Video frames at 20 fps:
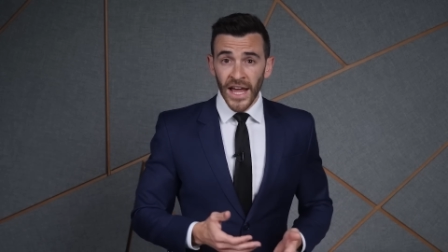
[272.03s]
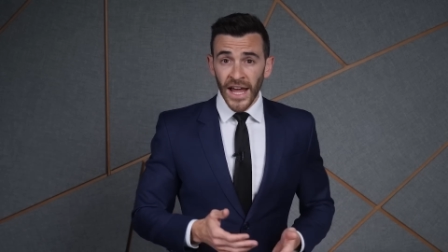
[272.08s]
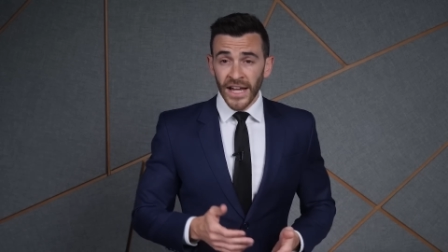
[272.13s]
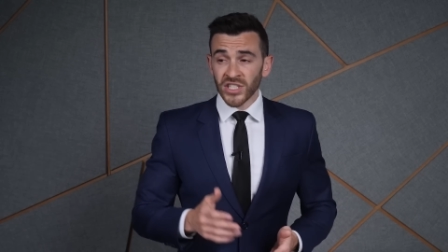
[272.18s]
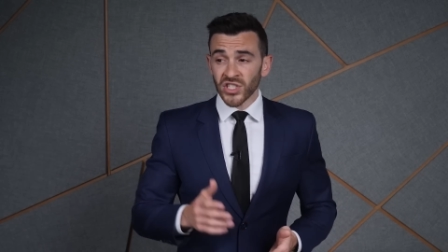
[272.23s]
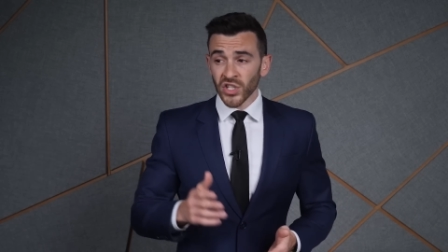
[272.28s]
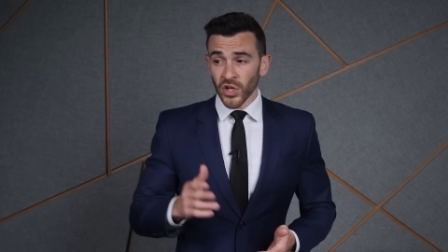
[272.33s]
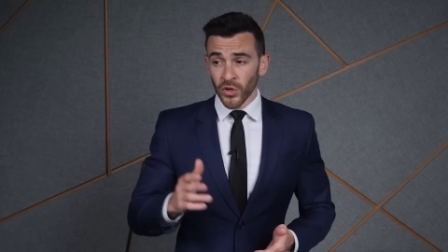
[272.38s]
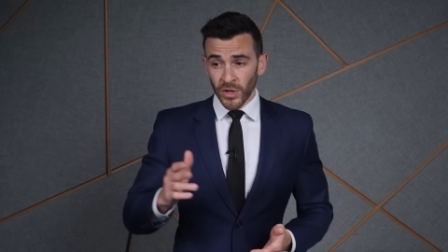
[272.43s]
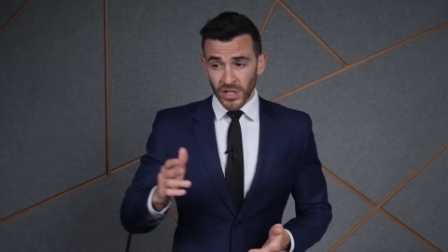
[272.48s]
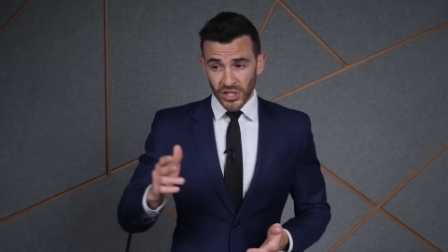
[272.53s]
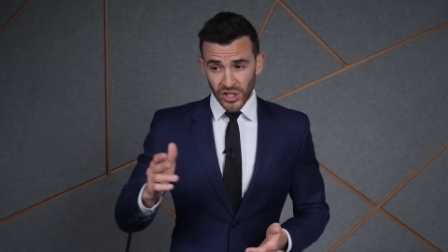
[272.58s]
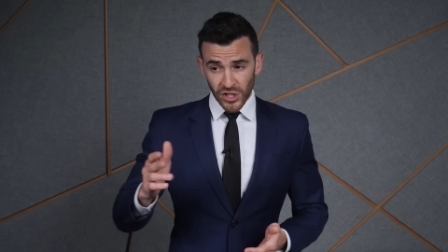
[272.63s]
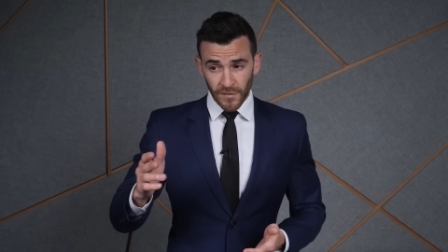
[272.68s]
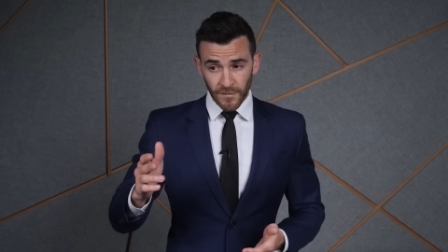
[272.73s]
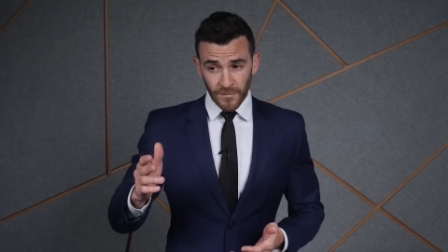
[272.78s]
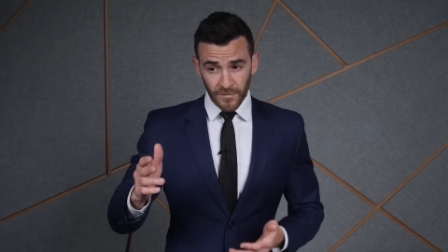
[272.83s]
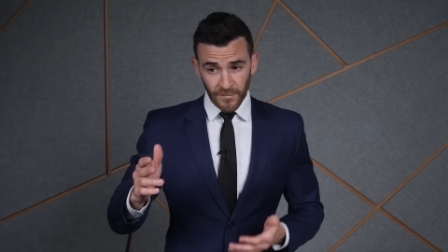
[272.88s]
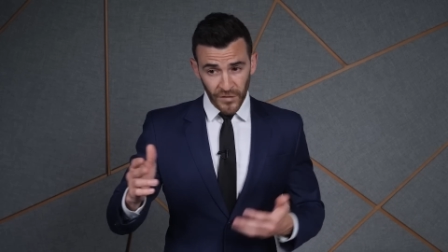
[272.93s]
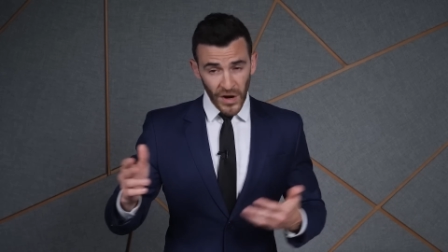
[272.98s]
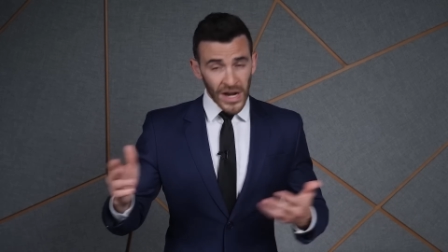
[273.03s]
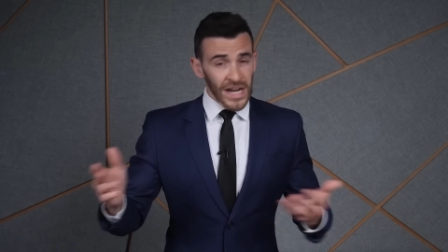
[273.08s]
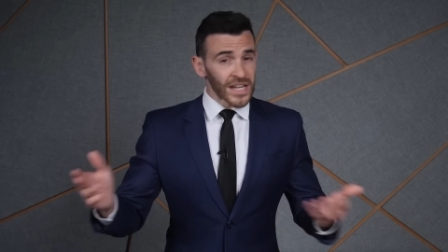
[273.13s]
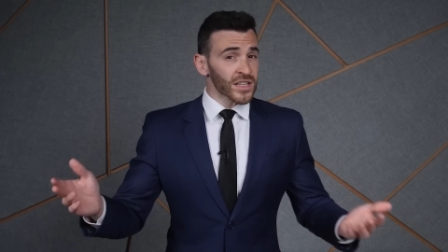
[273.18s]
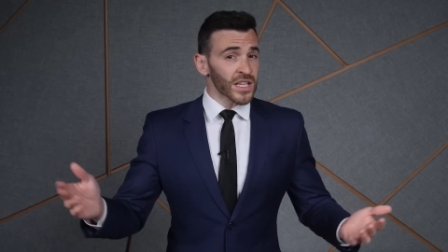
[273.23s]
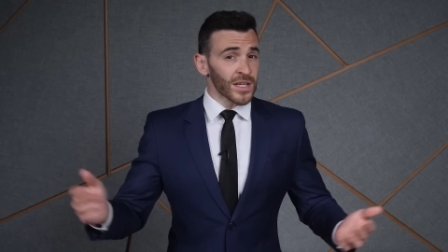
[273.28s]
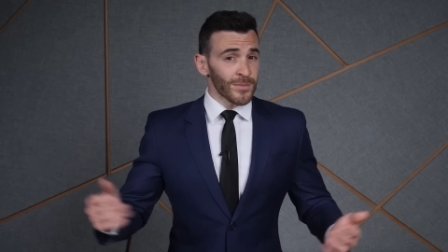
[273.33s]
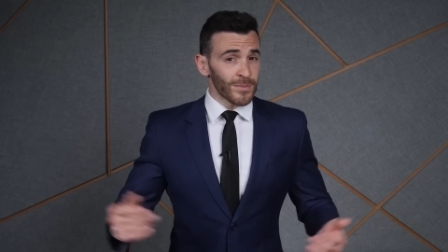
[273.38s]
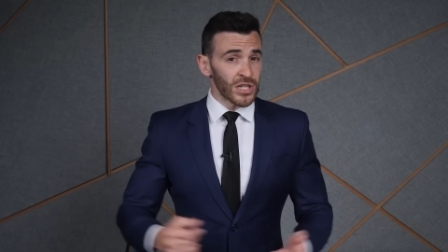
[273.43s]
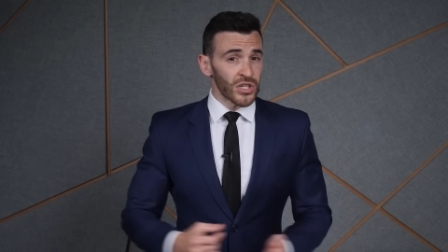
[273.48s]
And so it should
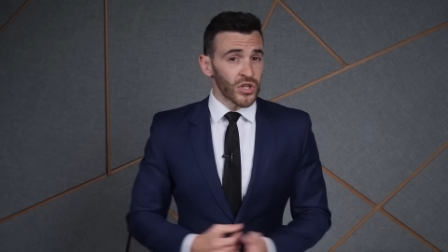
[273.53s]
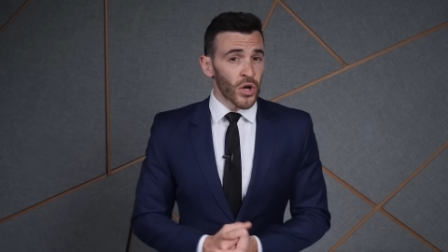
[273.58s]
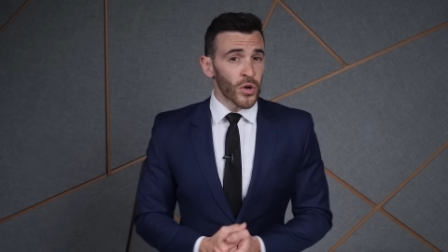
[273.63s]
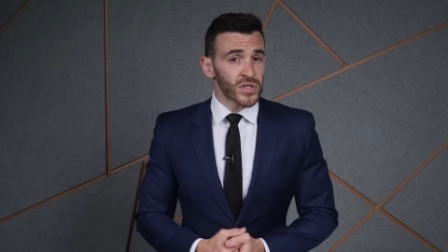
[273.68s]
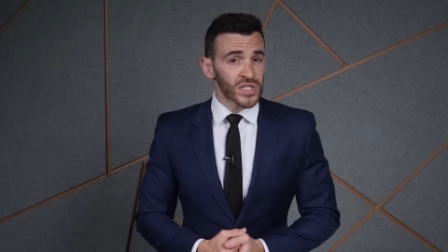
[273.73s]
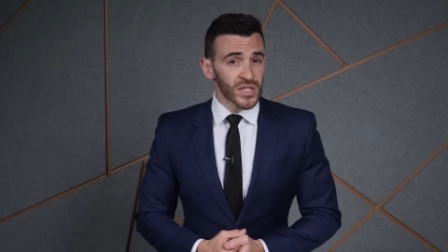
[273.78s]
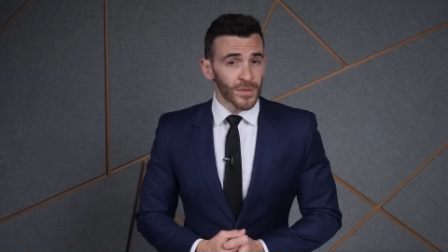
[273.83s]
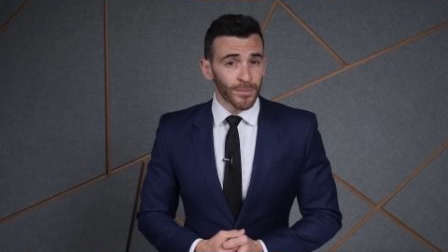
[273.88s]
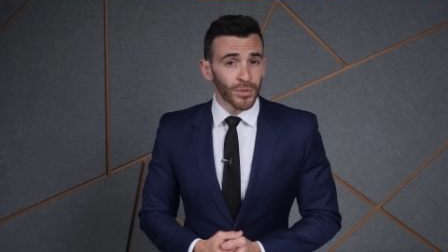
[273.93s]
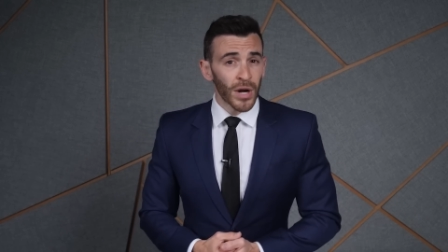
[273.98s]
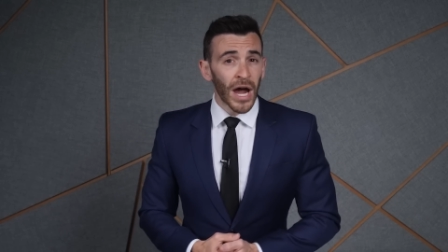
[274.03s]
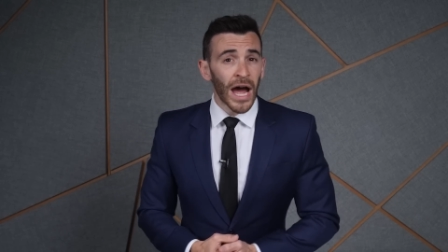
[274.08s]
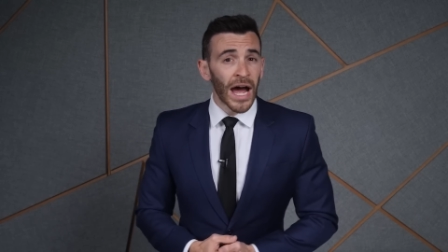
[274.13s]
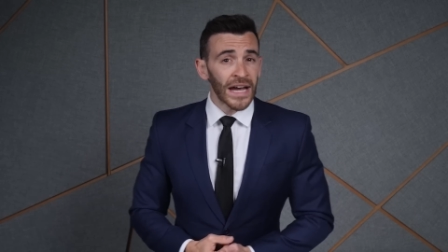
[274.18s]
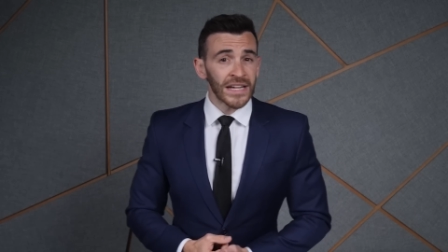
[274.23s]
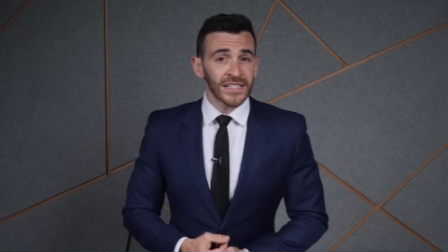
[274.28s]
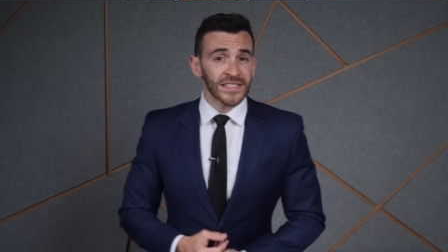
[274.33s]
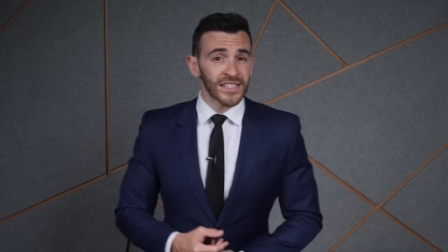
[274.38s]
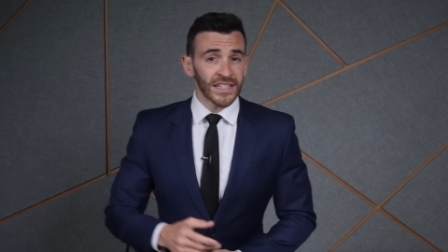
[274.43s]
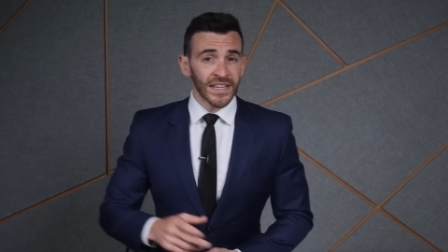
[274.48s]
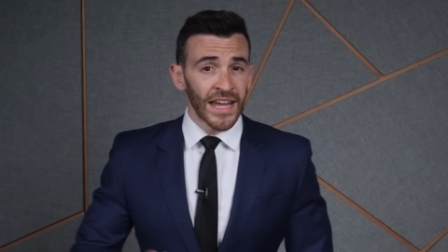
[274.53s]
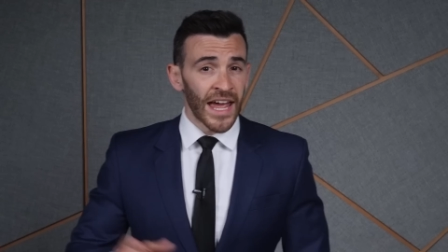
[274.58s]
frankly be no surprise that,